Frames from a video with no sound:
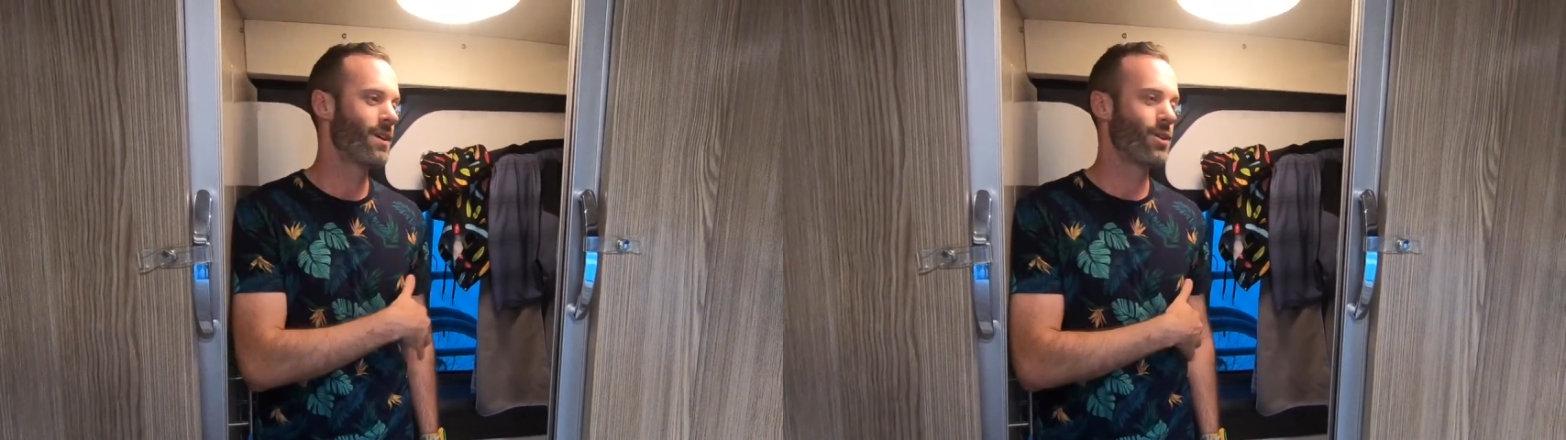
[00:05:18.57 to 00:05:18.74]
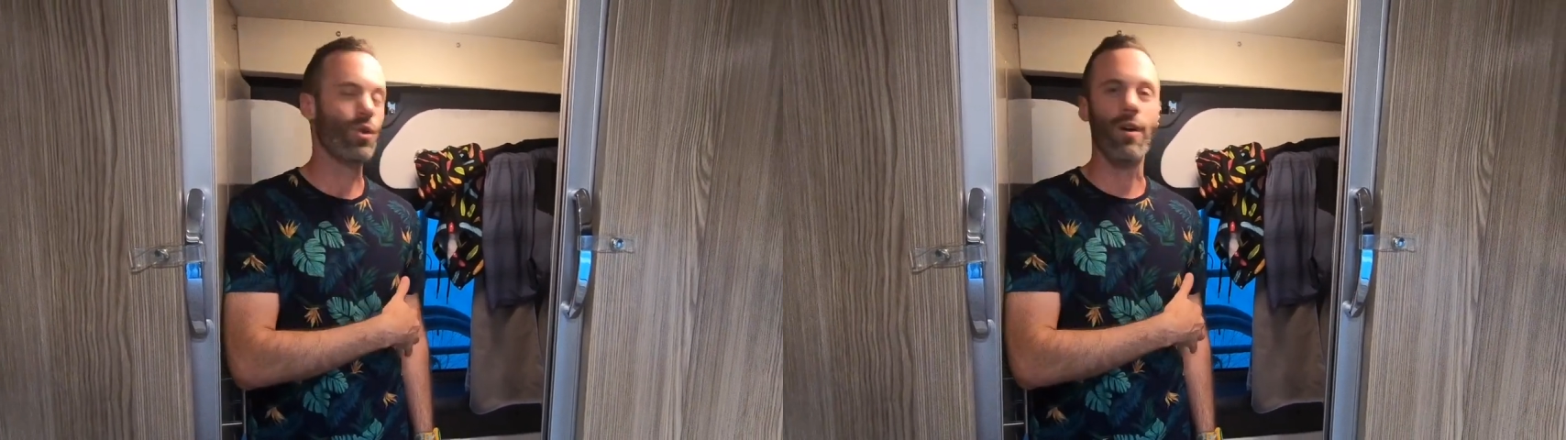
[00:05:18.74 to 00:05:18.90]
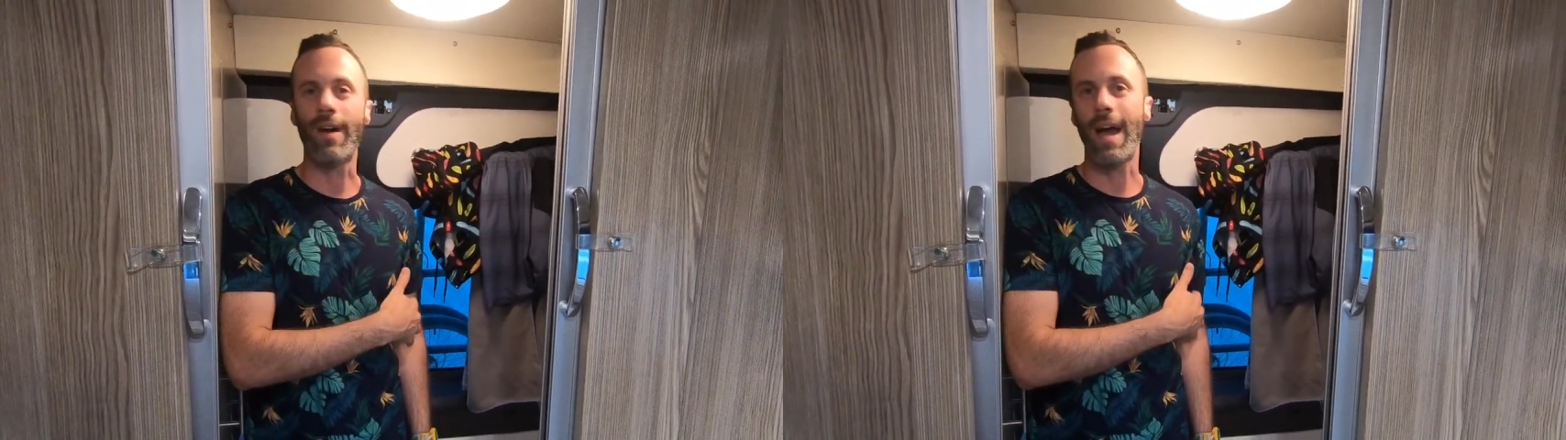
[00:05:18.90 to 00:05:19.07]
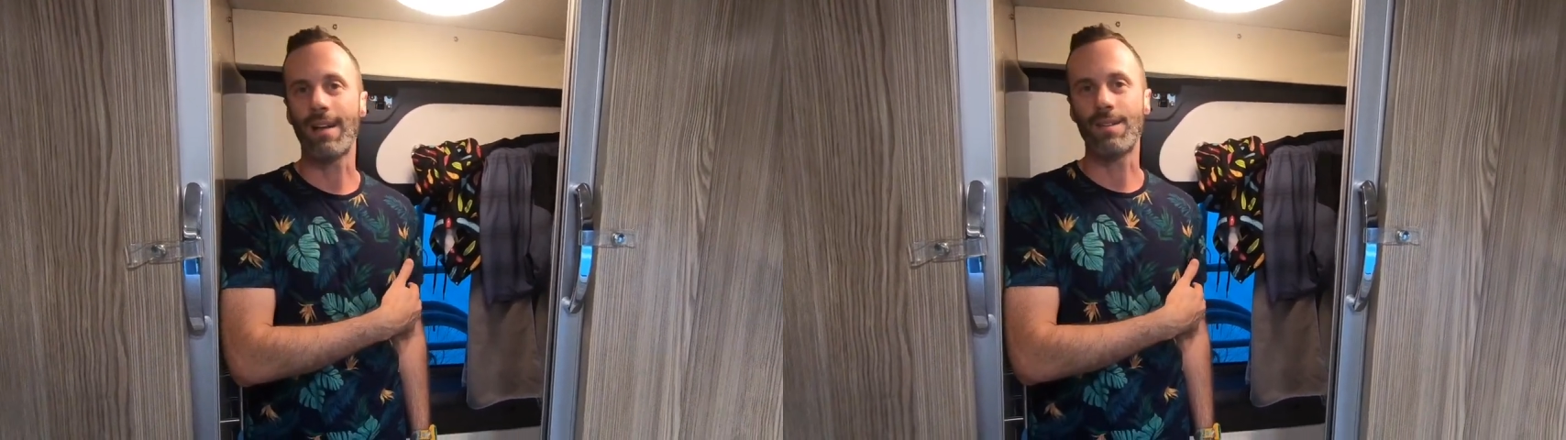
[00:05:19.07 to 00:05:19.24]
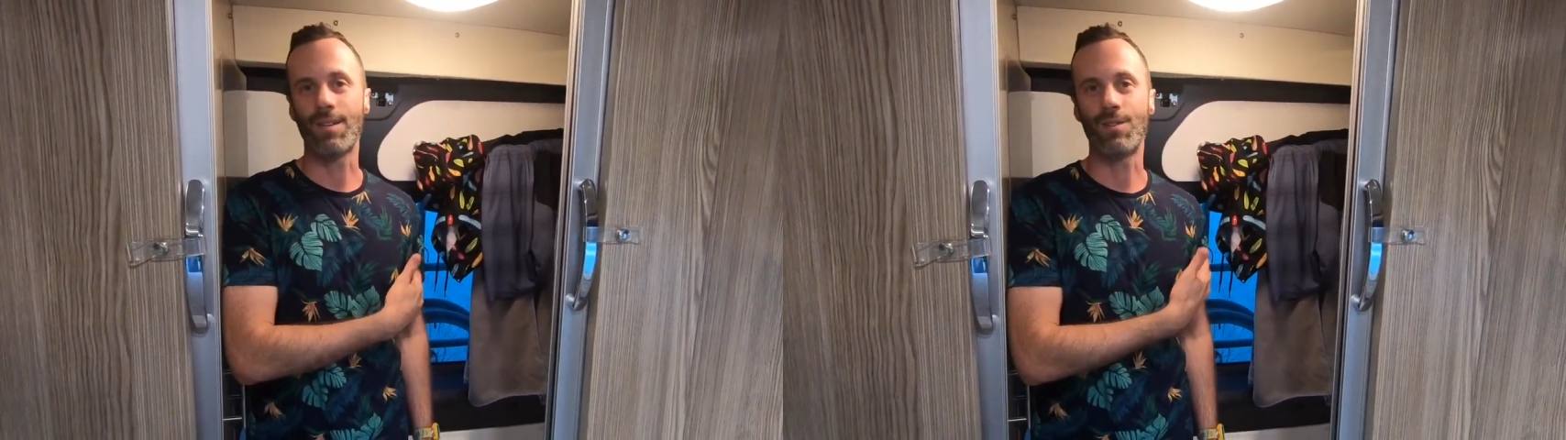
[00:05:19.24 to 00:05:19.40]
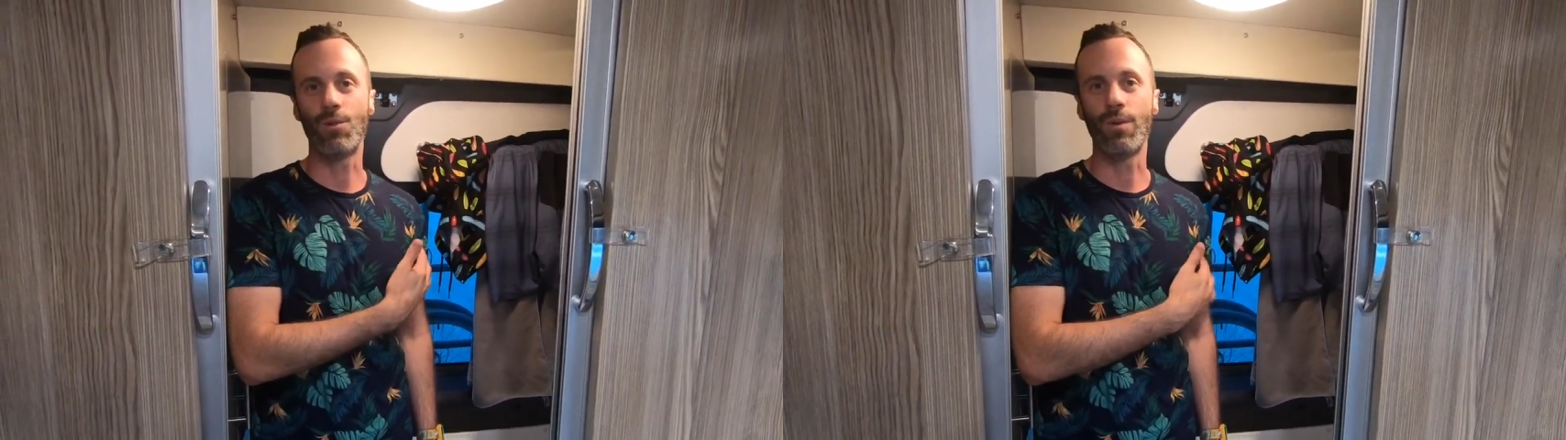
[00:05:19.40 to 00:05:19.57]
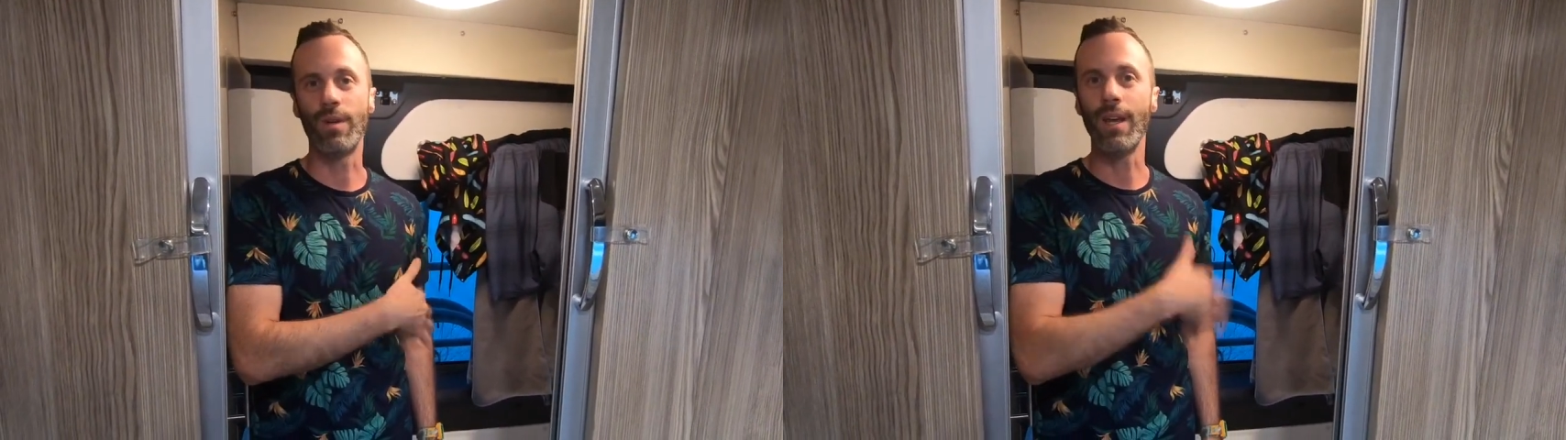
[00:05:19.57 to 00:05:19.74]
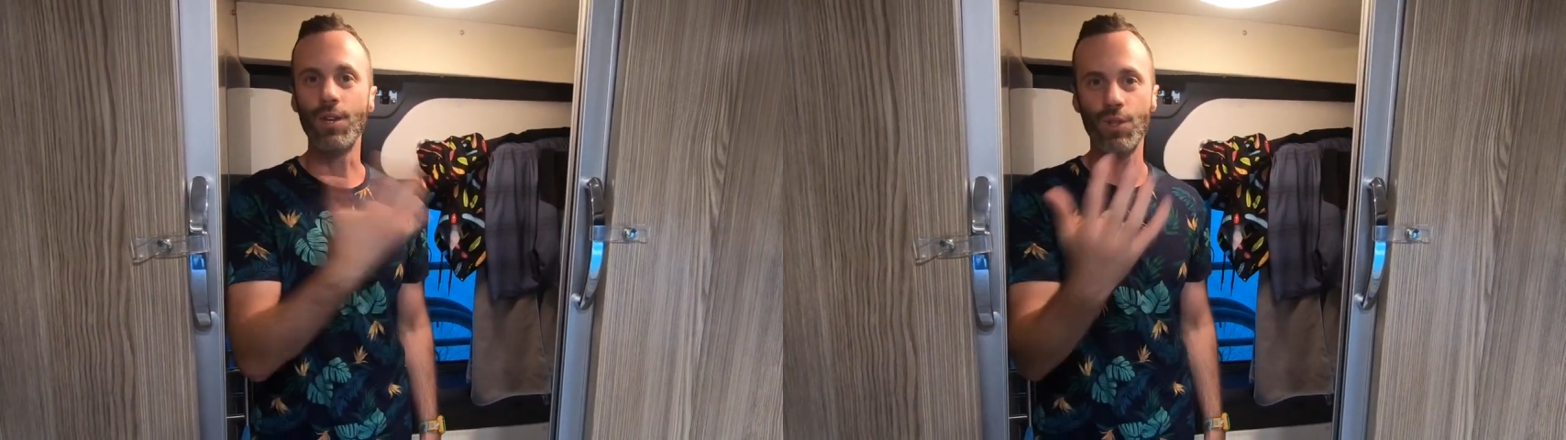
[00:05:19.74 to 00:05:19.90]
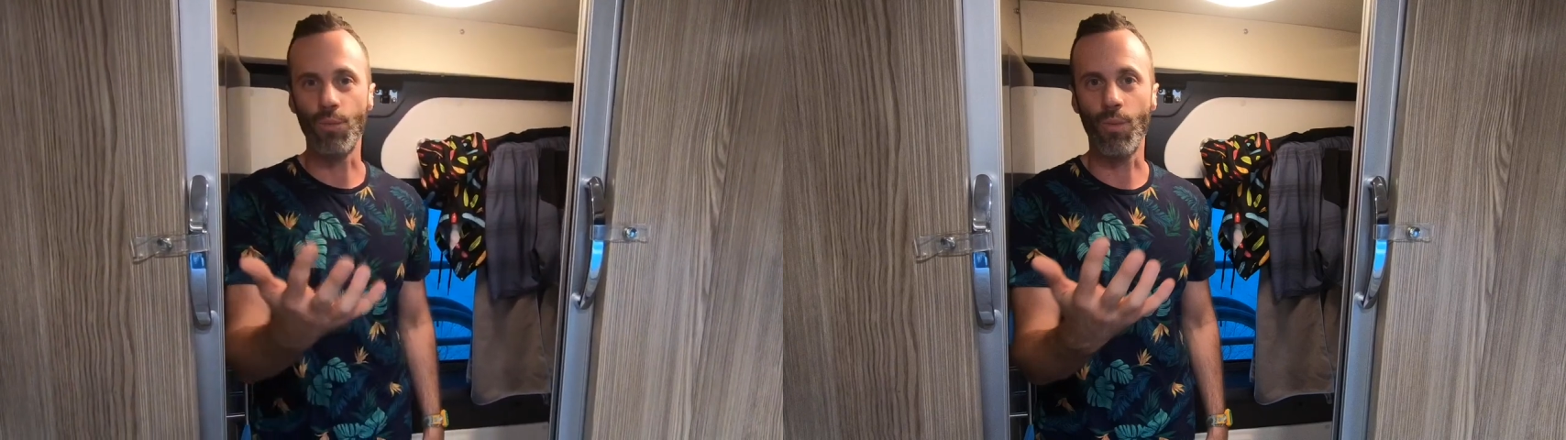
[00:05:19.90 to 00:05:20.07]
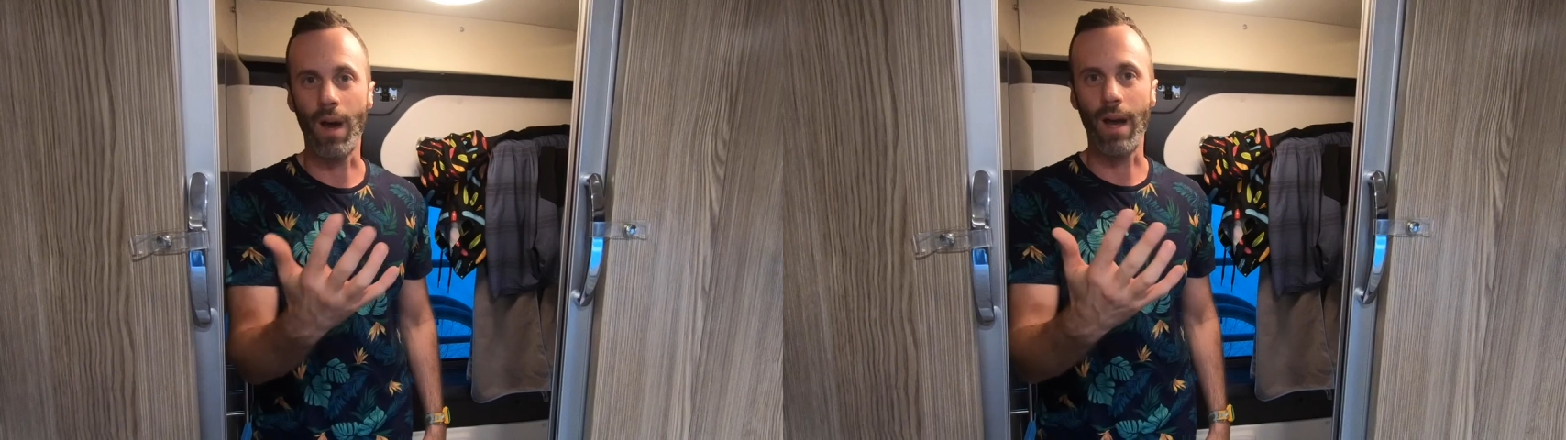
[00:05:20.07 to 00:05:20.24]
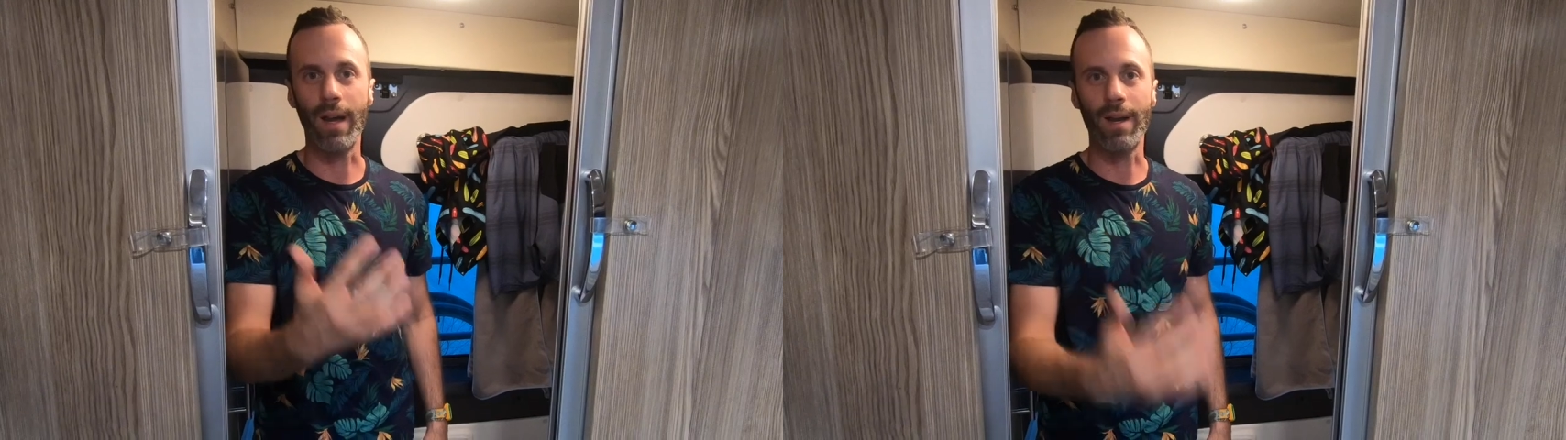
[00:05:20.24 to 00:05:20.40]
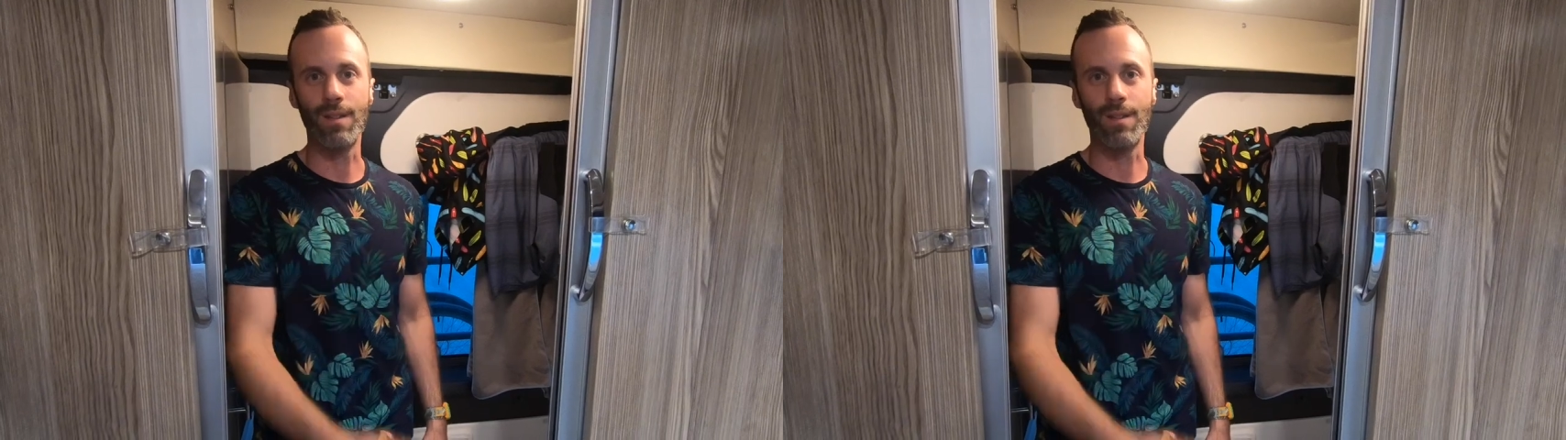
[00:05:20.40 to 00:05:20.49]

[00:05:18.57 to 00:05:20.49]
You have access to it nationwide,